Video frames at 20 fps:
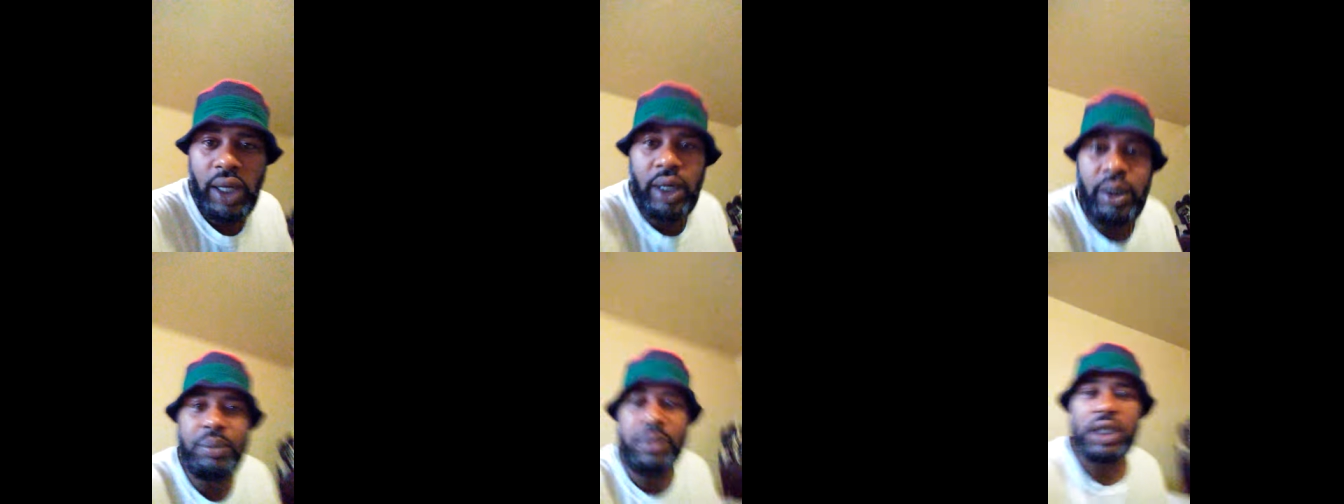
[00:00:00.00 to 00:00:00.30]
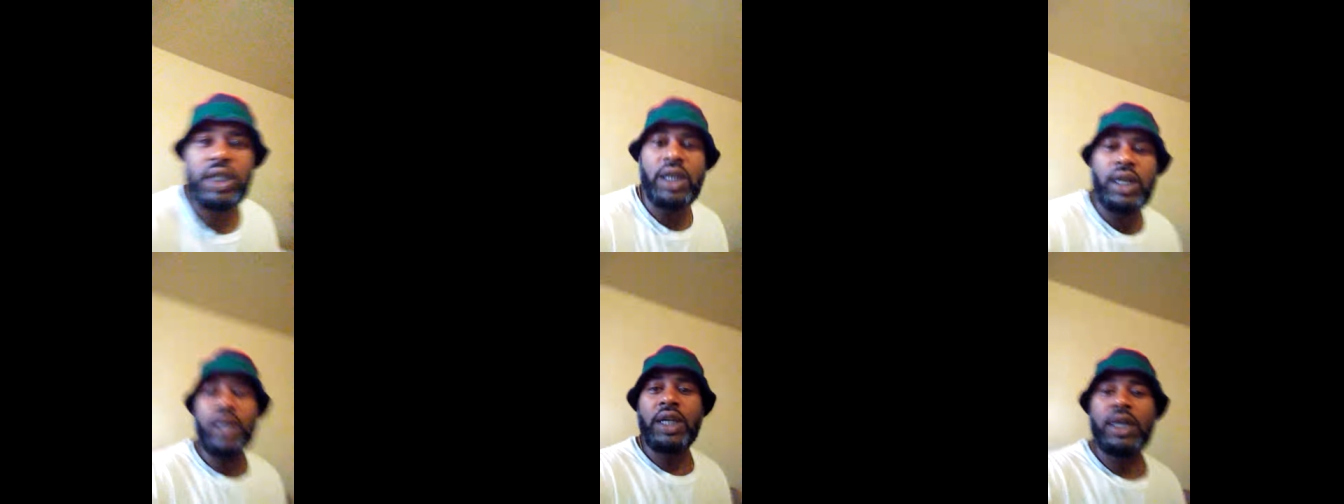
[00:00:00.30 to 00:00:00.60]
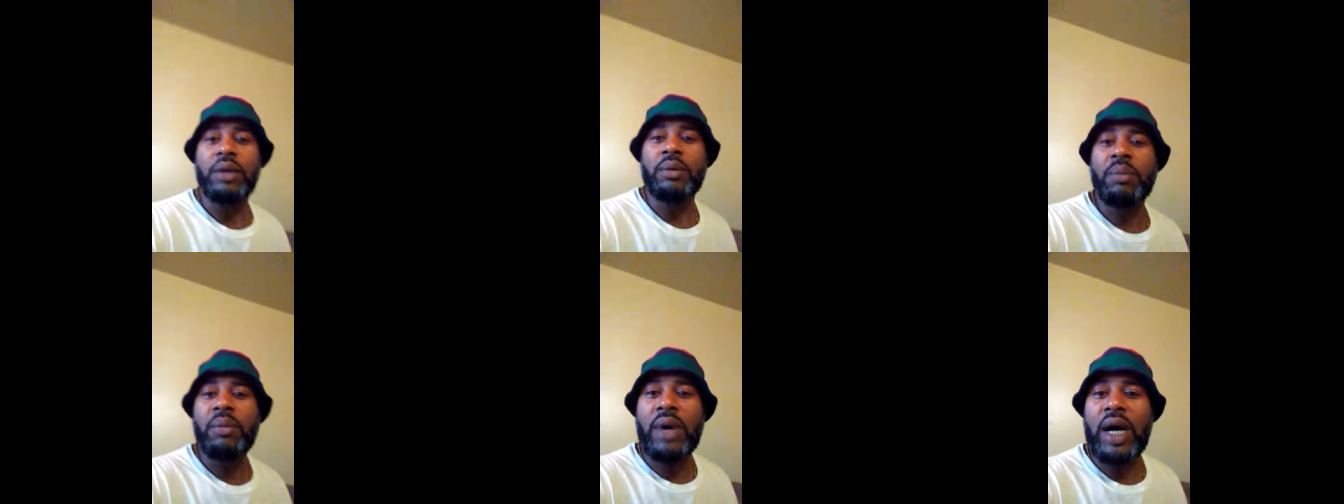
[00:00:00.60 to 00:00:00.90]
I'll be
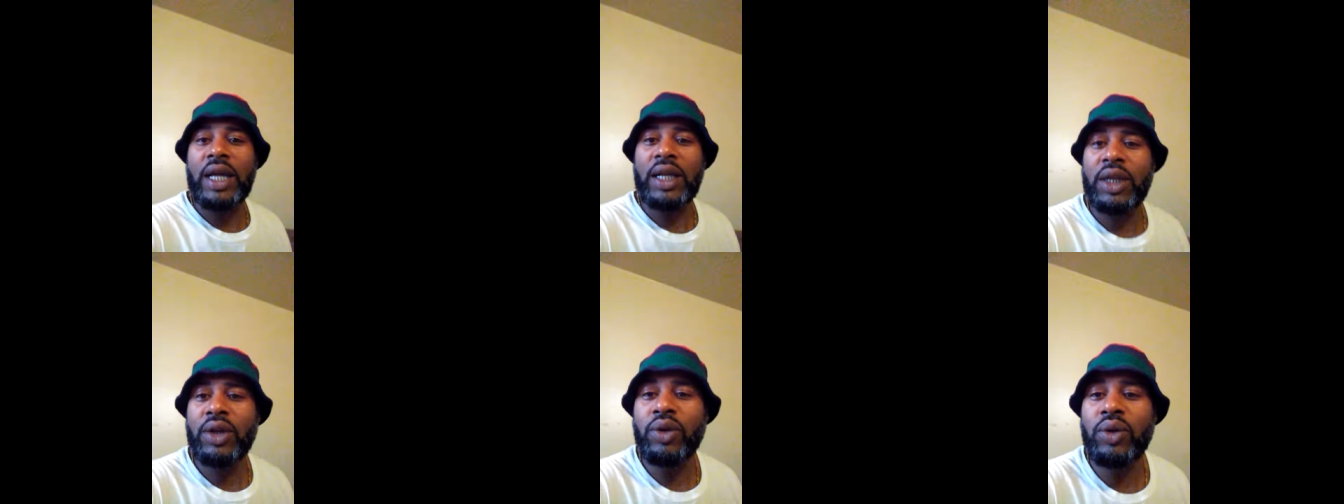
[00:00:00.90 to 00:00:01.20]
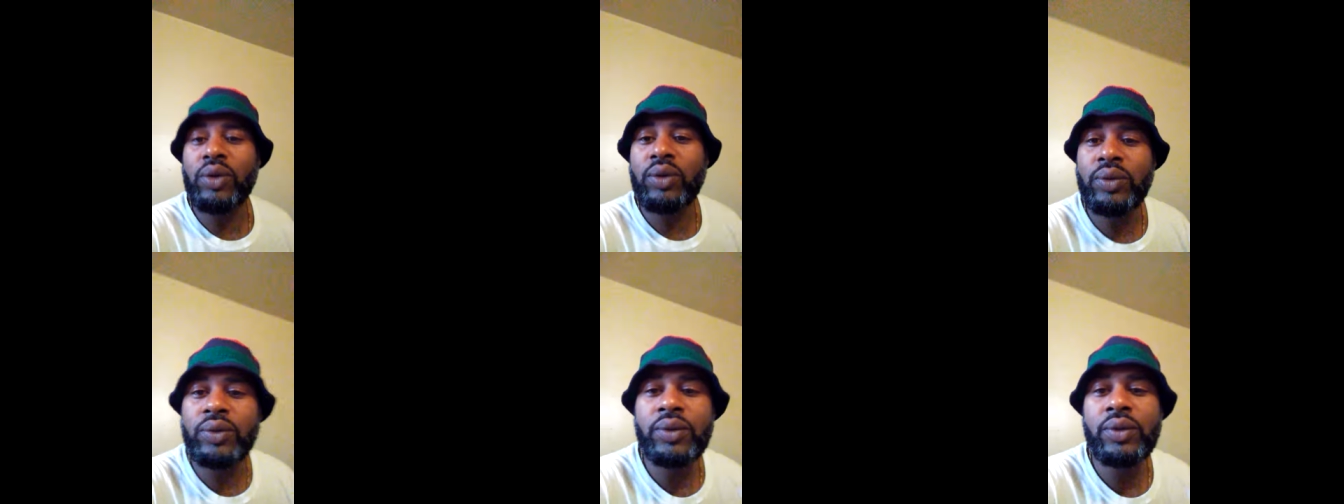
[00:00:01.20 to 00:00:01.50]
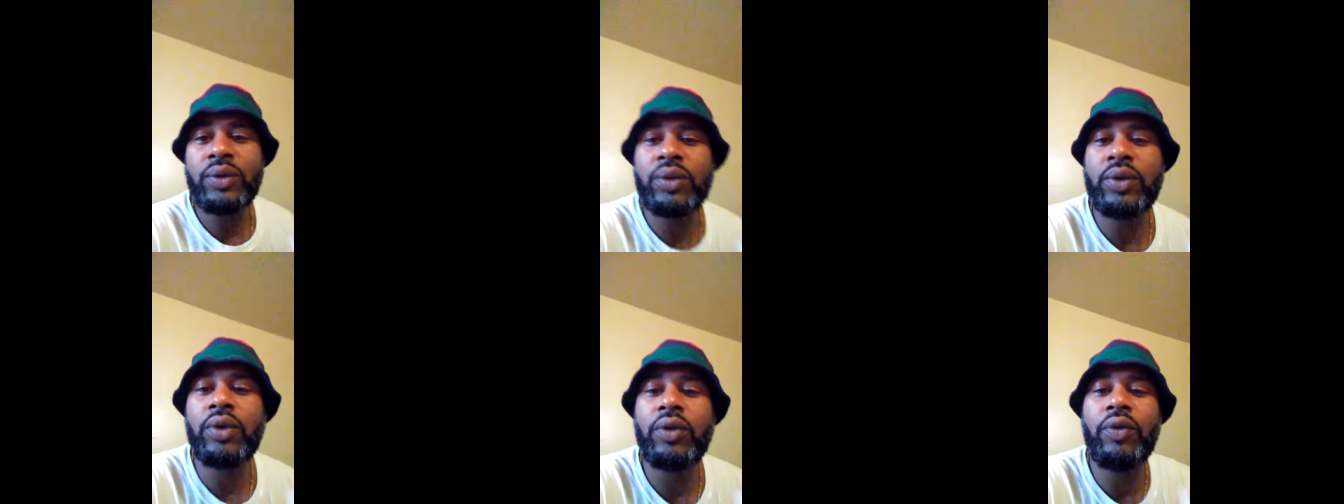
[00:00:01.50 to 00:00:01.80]
hitting my little
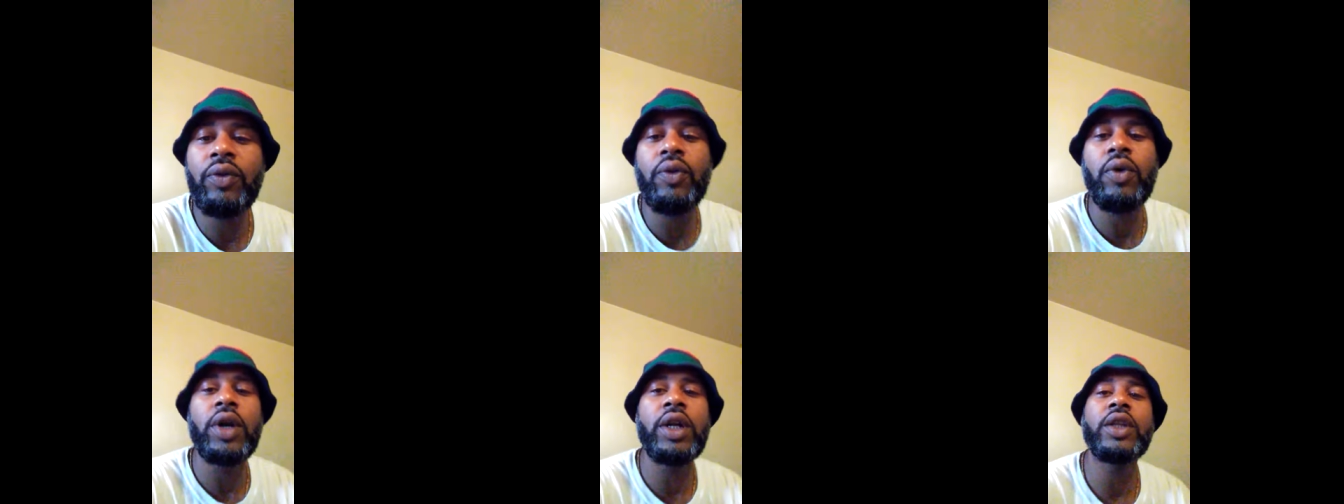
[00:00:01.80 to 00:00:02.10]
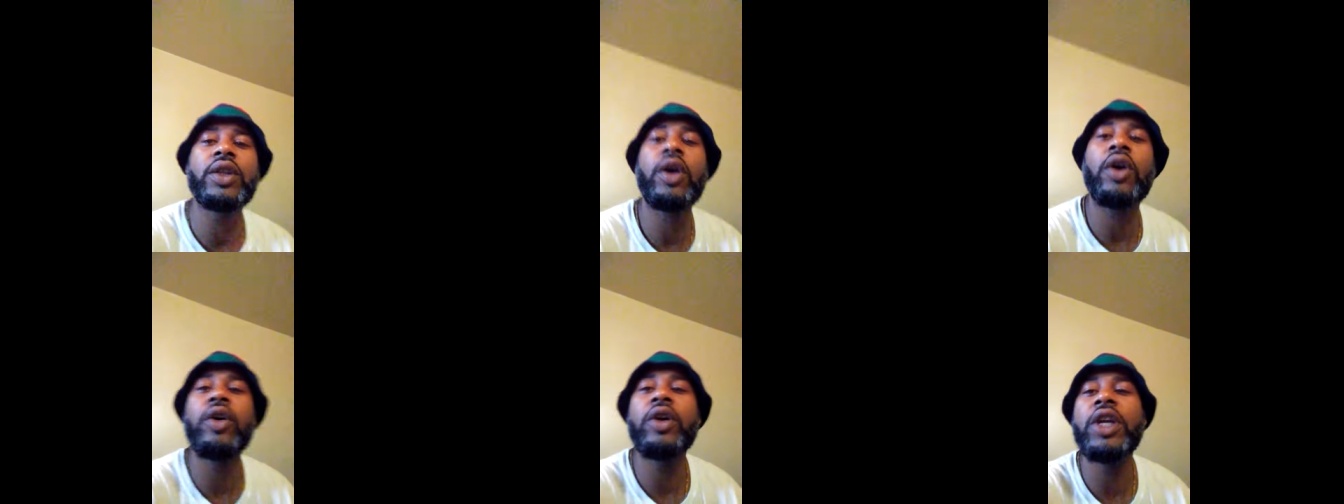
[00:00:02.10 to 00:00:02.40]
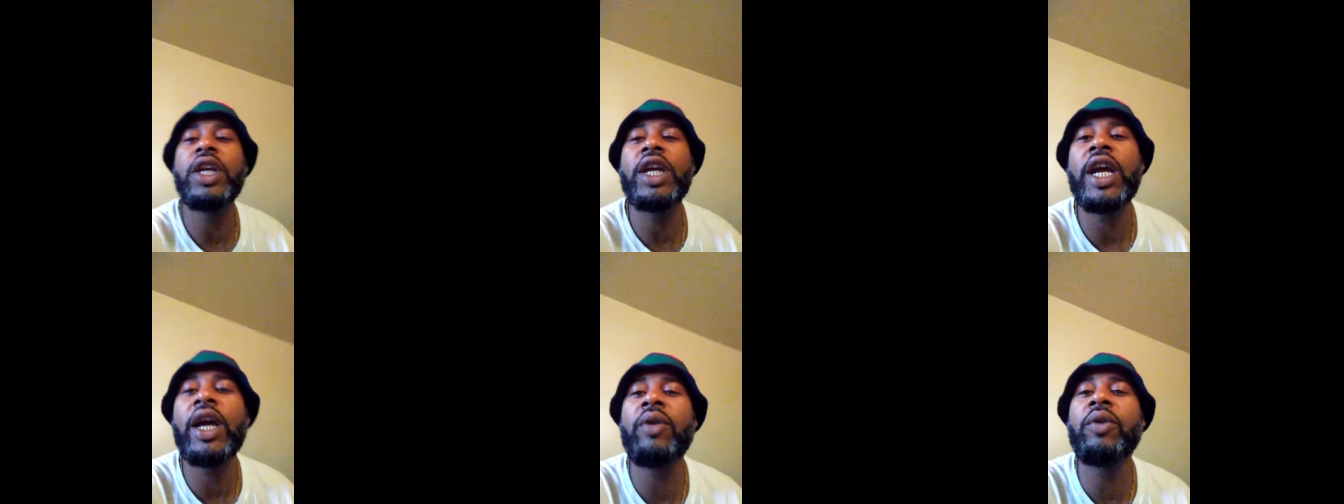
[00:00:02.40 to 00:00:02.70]

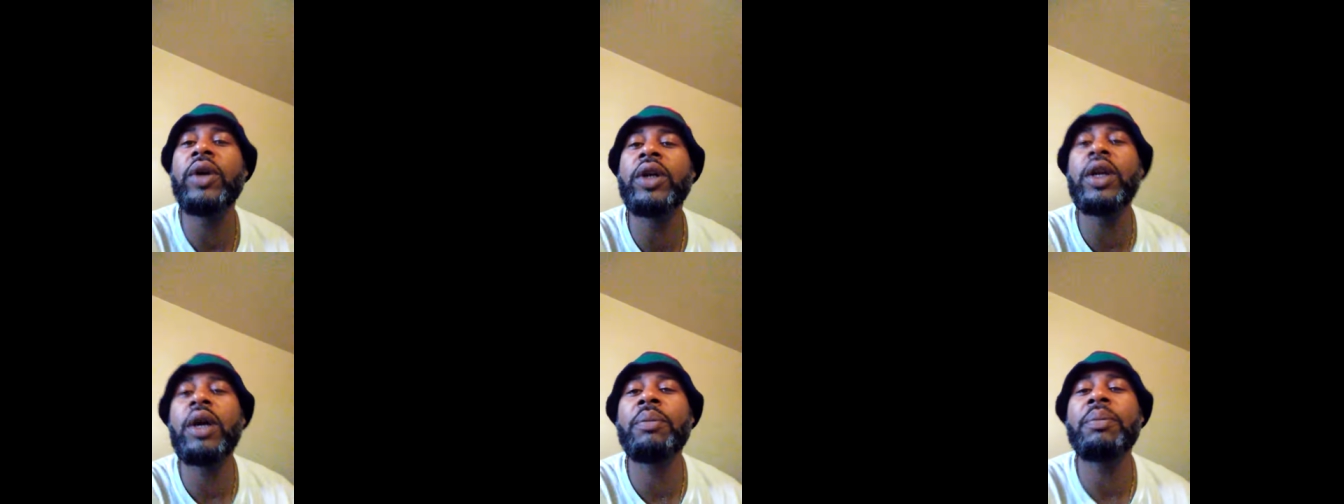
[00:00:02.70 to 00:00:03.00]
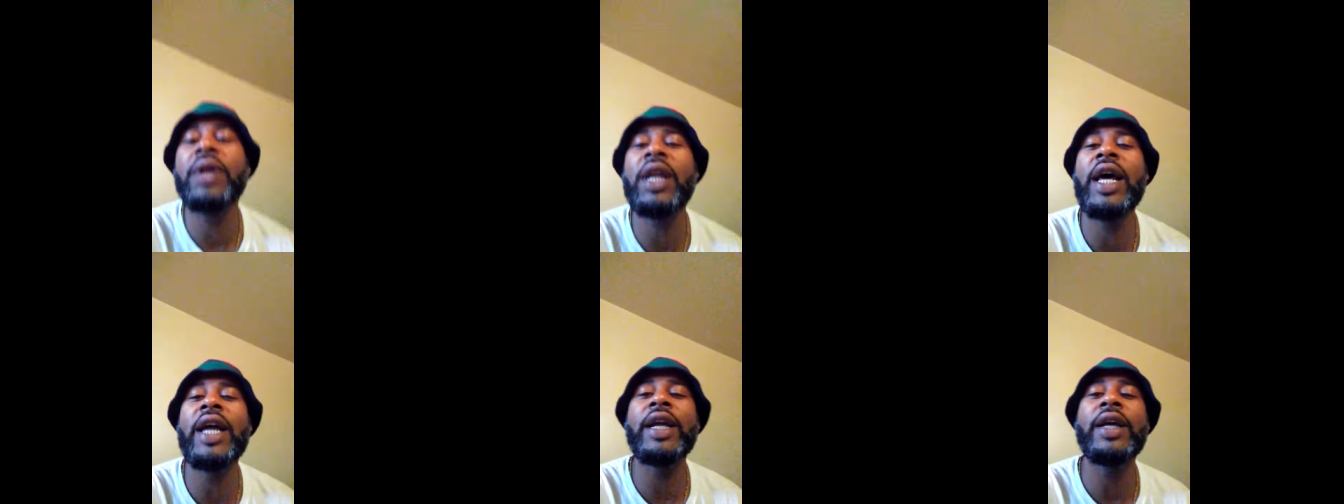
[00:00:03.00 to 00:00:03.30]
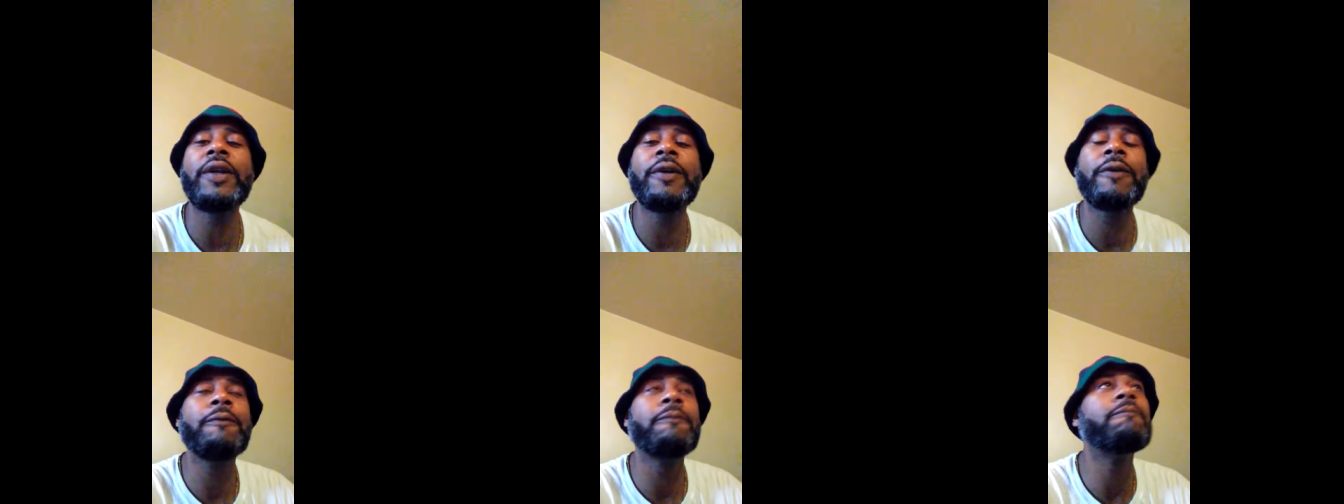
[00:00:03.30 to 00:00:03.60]
43rd year on your
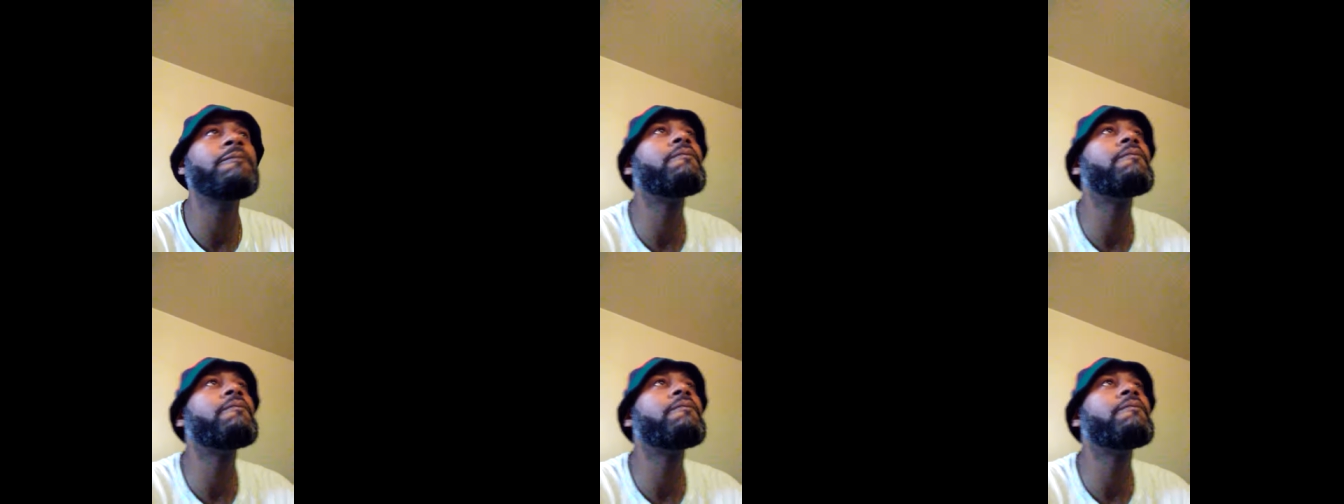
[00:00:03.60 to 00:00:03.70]
planet.